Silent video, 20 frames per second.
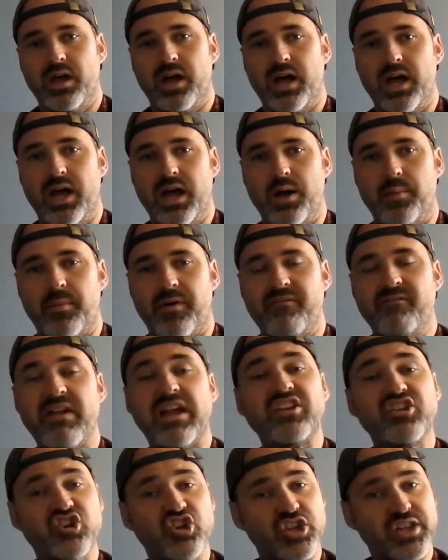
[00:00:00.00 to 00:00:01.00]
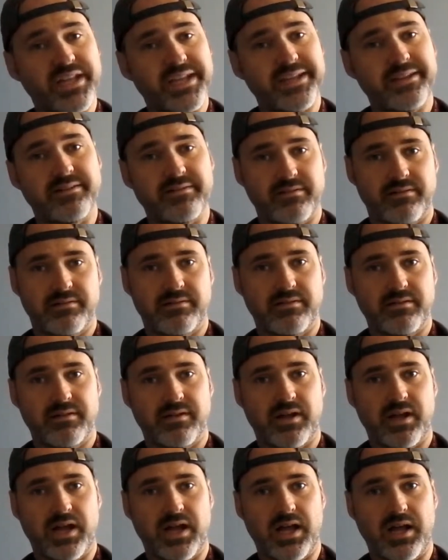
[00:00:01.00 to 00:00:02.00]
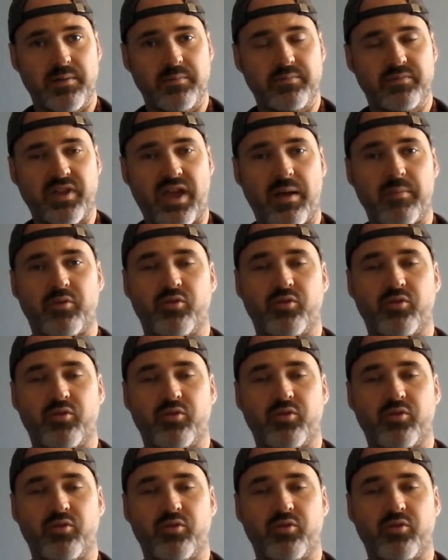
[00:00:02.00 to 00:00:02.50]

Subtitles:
Eventually, Tom